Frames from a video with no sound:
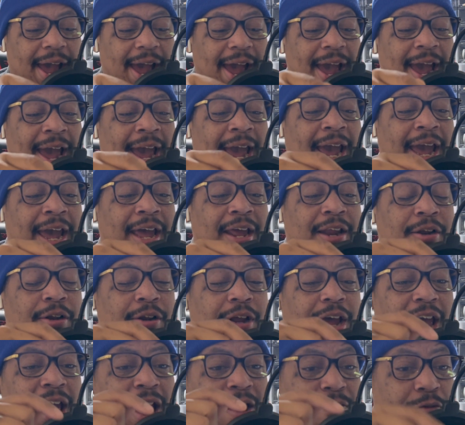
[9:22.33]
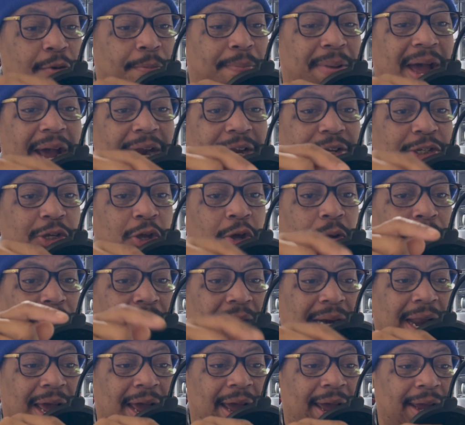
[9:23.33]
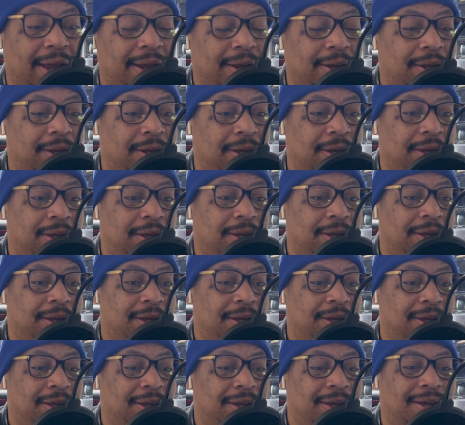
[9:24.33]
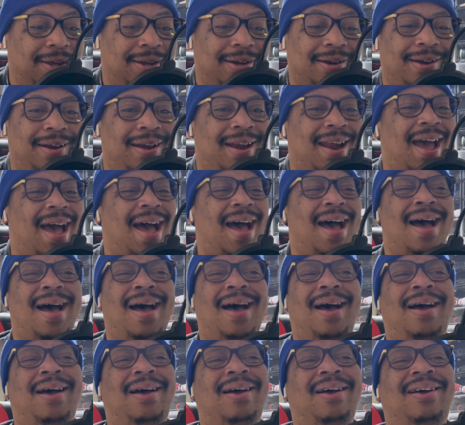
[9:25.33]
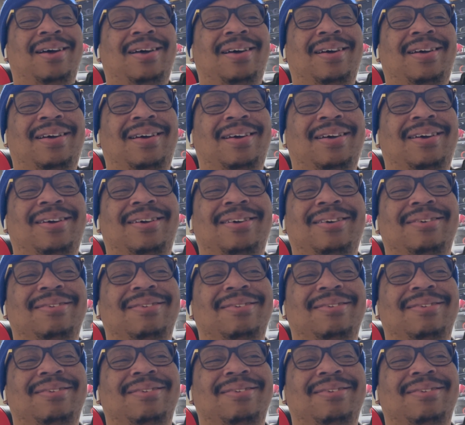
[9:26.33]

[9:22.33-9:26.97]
and everybody's going to be like, nah,